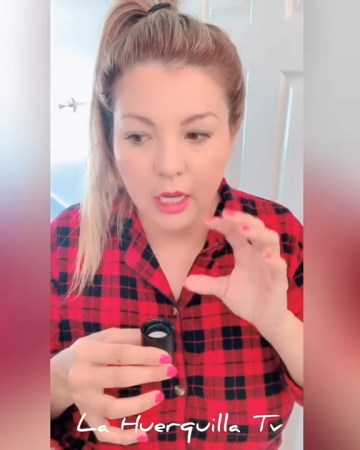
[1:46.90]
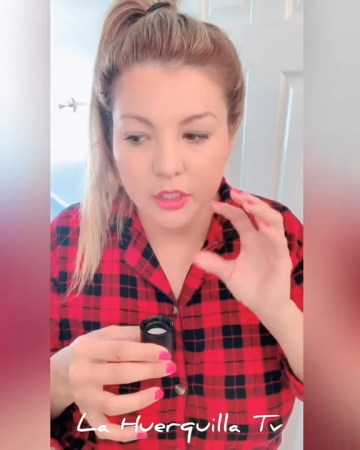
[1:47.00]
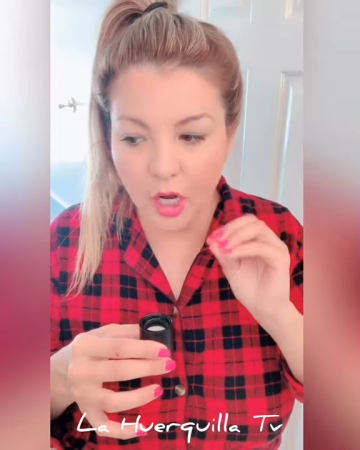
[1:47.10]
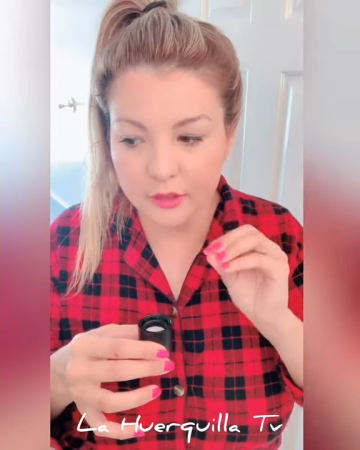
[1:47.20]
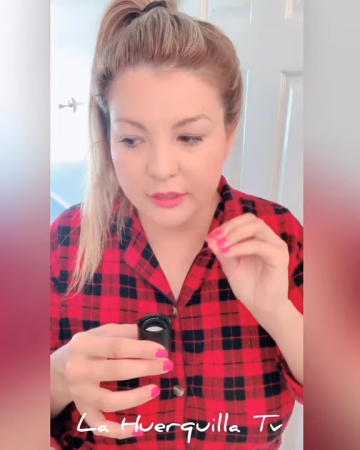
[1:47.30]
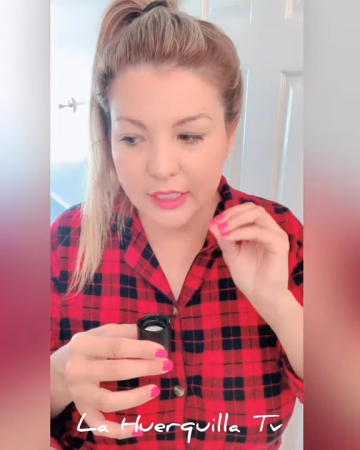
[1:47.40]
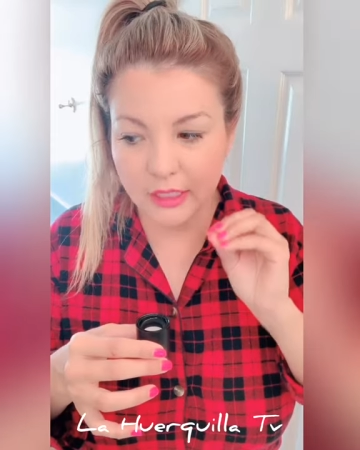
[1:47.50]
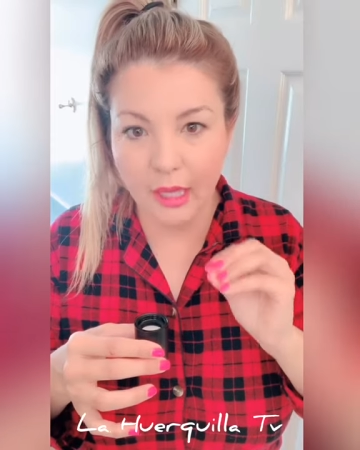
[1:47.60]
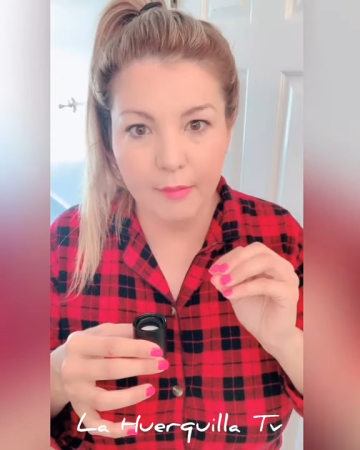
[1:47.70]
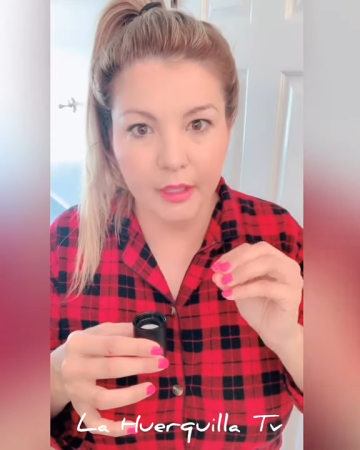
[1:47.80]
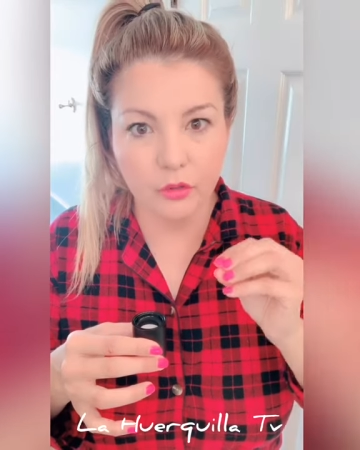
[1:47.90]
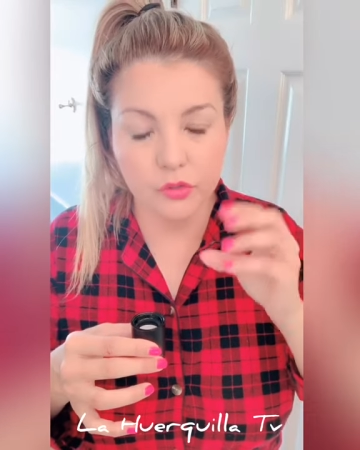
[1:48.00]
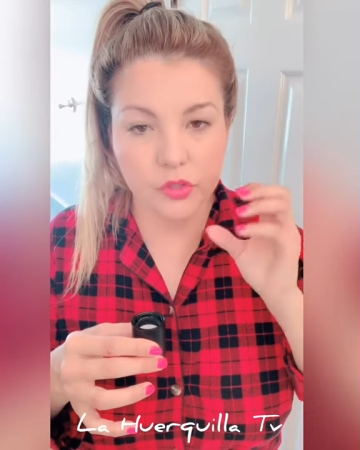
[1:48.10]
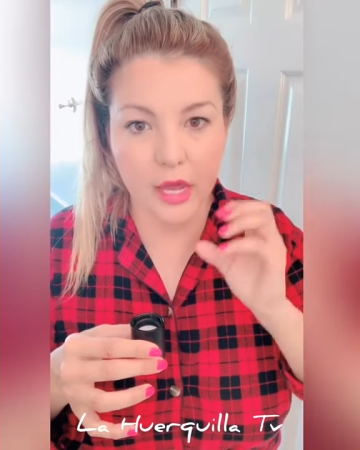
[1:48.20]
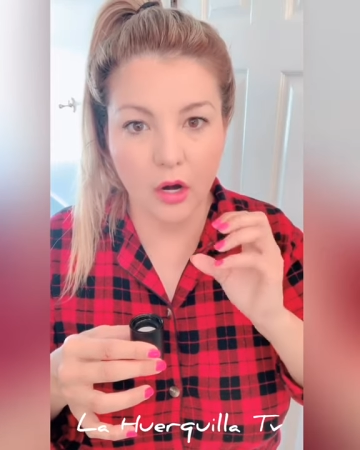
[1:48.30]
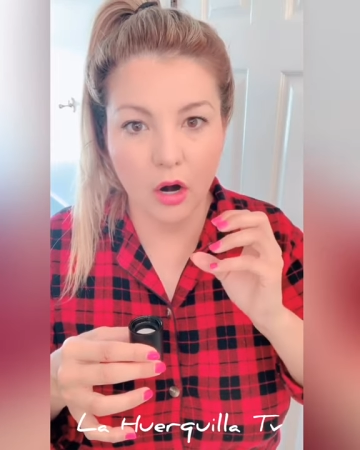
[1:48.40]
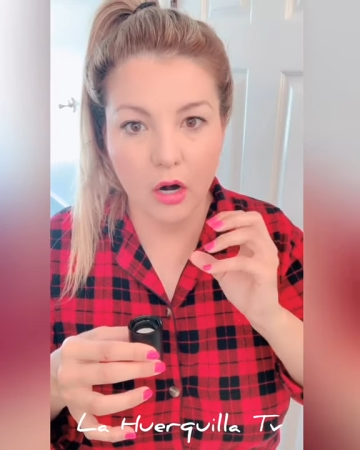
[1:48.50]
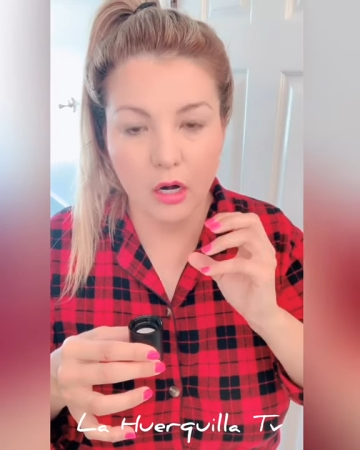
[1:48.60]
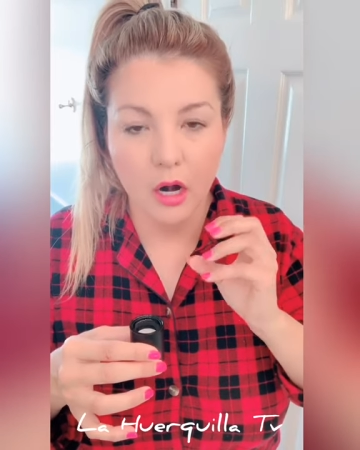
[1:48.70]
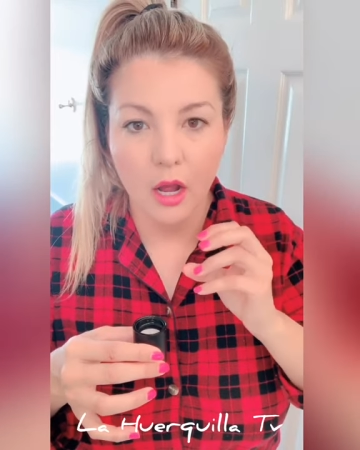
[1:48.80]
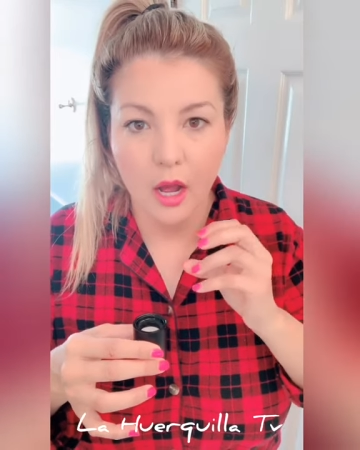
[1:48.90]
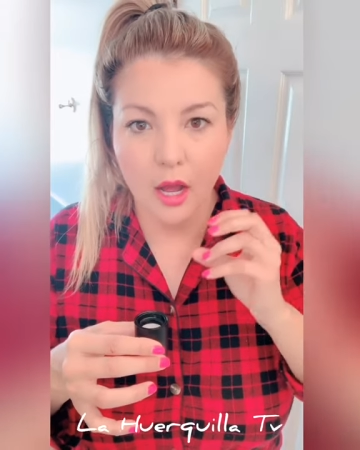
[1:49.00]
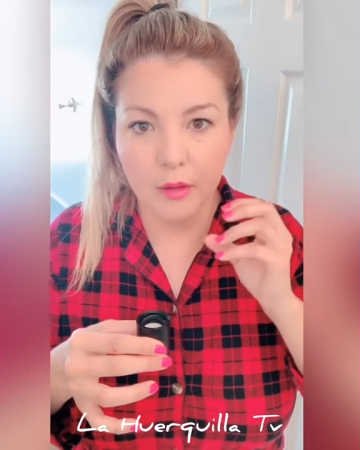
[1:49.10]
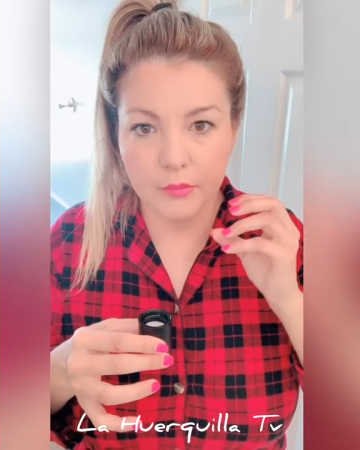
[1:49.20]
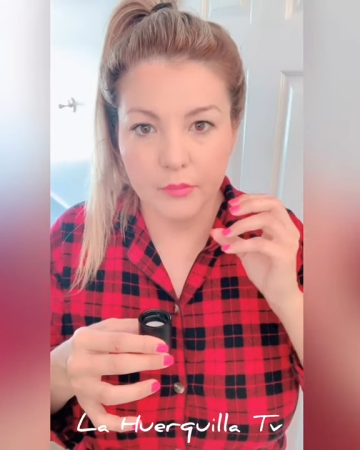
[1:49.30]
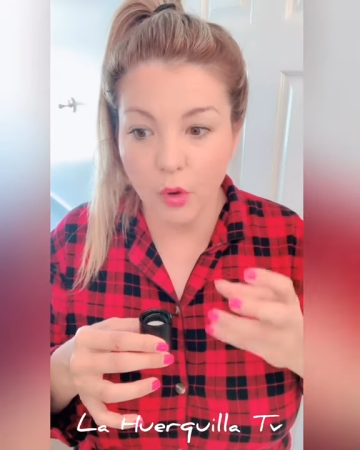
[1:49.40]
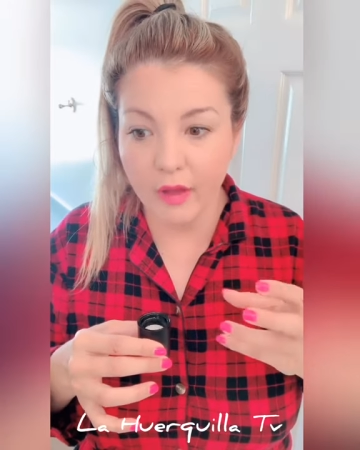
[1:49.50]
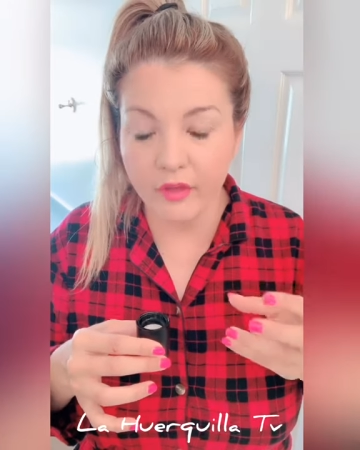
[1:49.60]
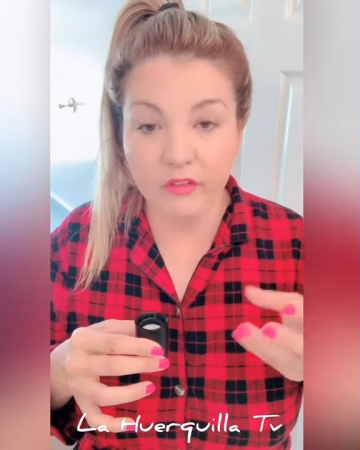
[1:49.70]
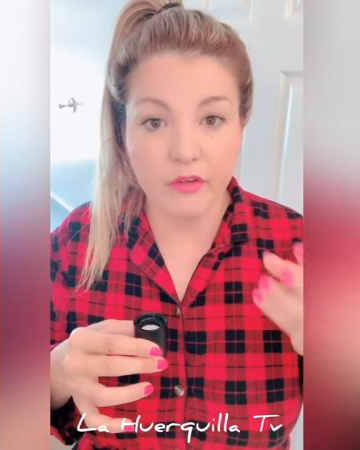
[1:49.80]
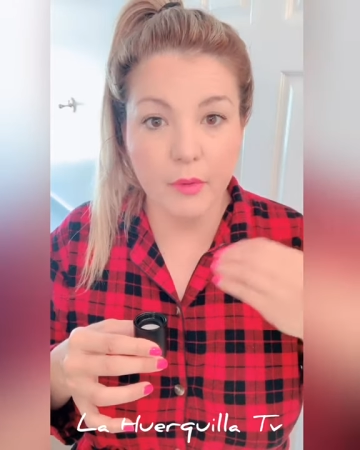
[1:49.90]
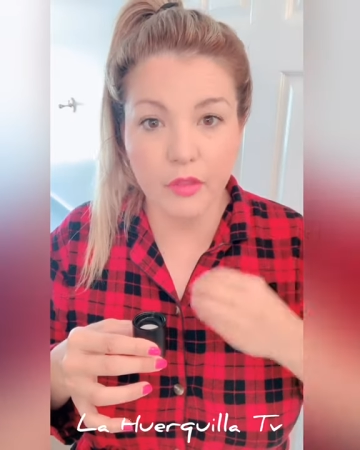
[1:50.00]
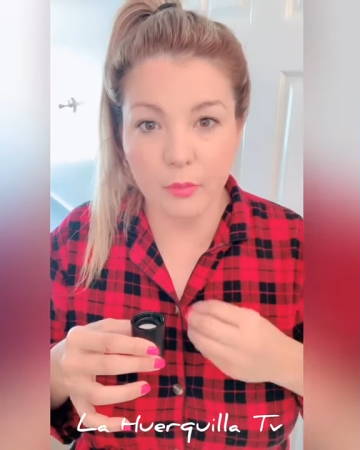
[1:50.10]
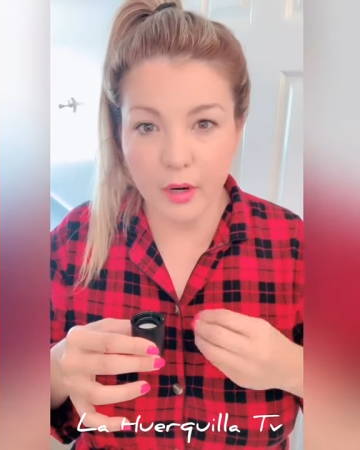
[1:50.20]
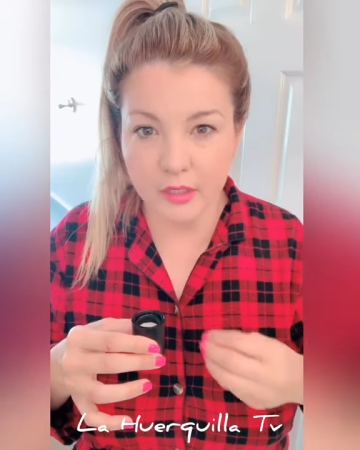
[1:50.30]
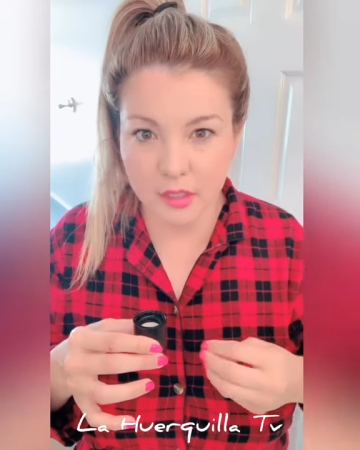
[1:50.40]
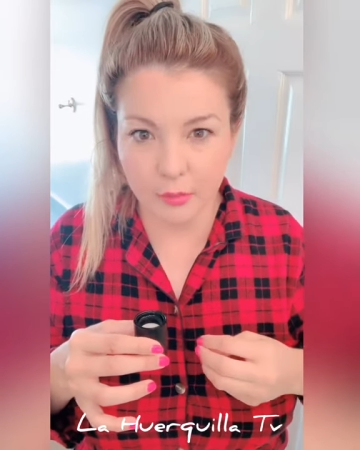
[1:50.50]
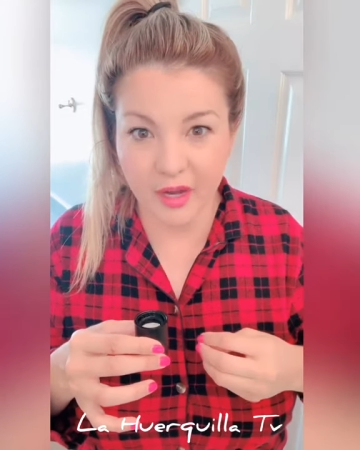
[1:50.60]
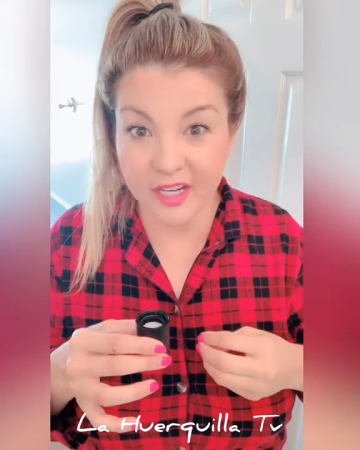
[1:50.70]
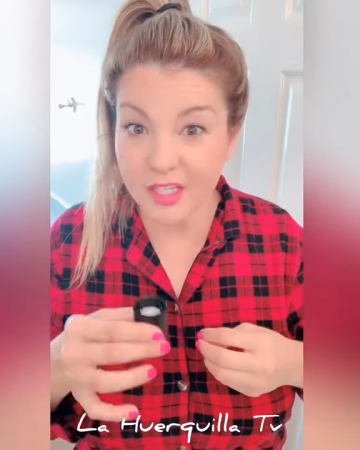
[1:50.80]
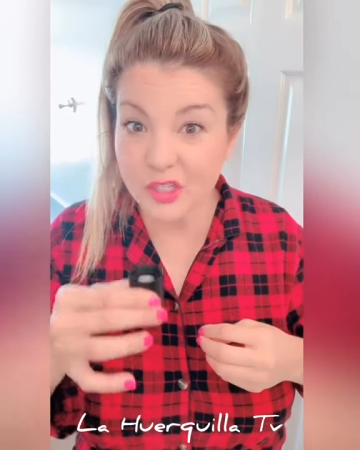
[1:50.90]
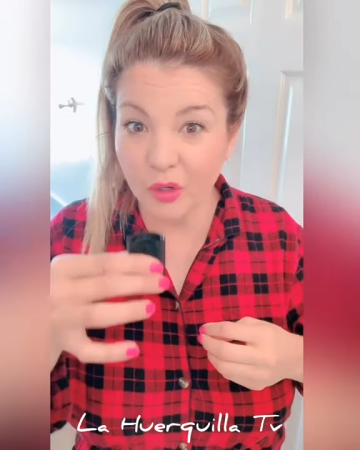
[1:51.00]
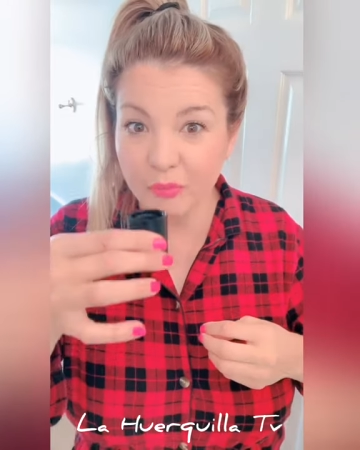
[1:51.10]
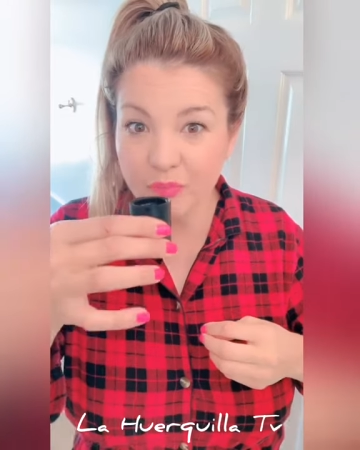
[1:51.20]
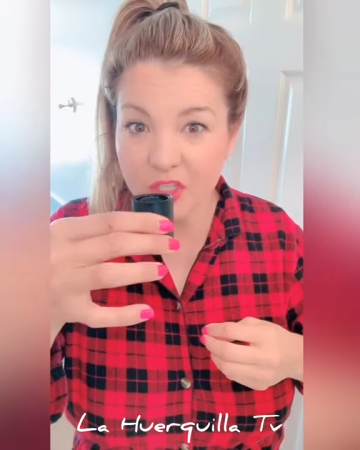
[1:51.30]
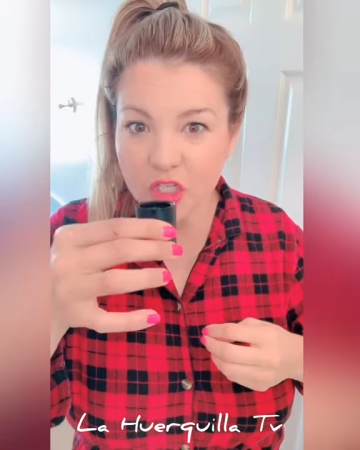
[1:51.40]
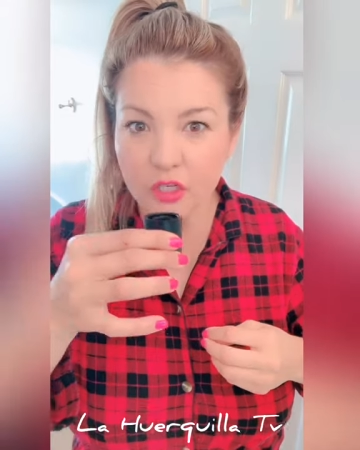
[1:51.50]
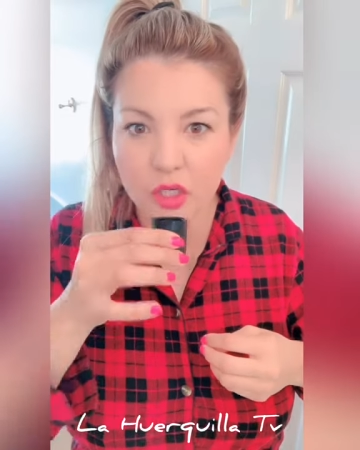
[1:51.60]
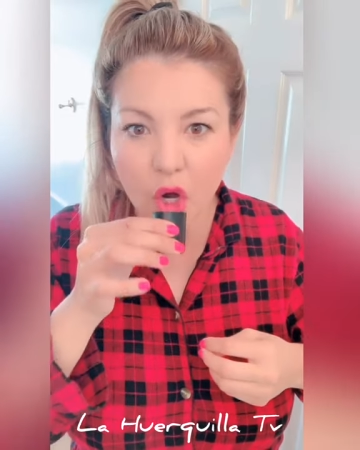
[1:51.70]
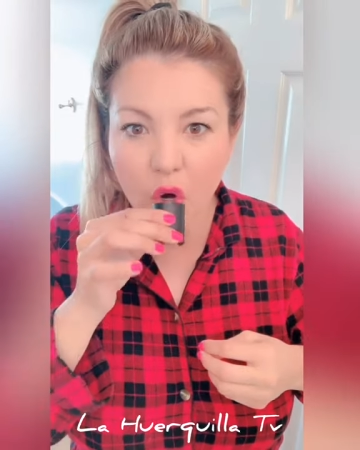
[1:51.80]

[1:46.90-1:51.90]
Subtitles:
toxins and chemicals that are deriving from other parts of the body. So cheers.